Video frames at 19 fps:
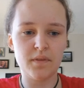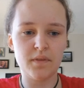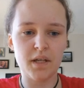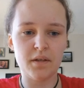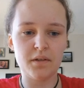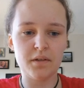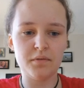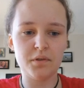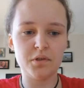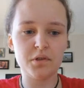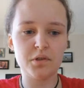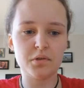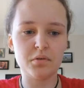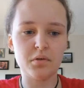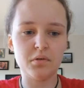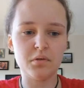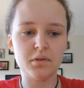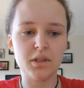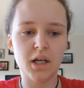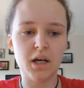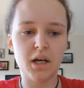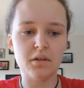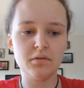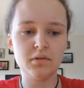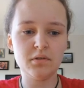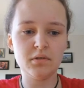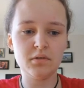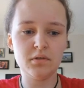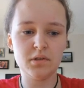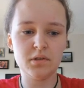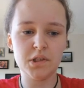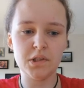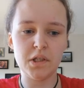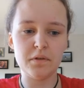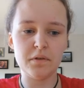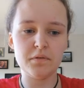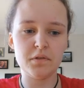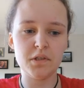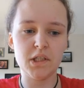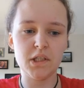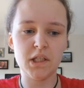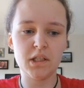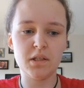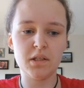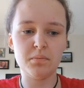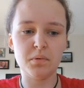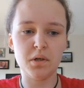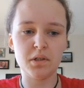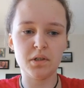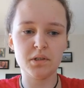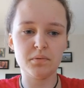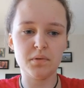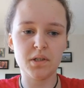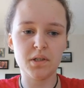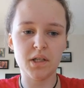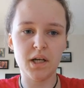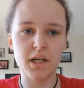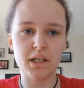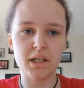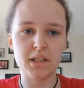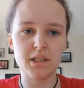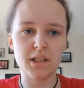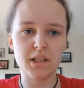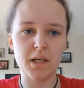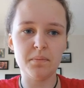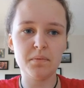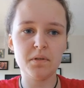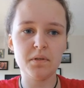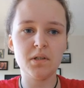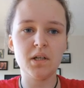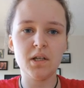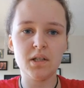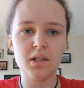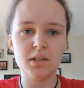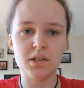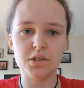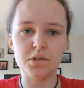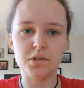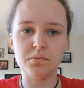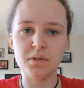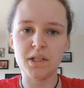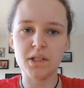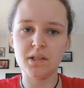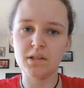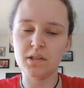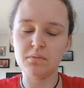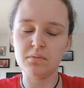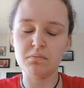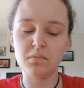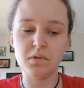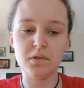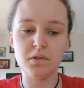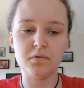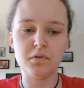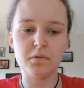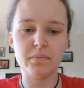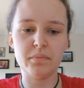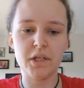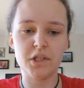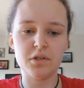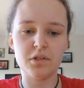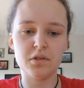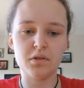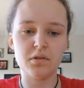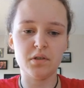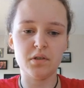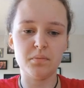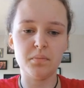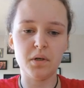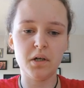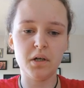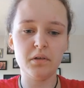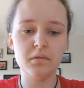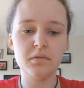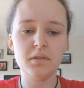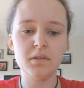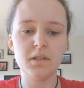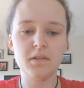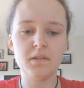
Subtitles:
and if you scroll down, you have to tick the box with I accept that you read the information above,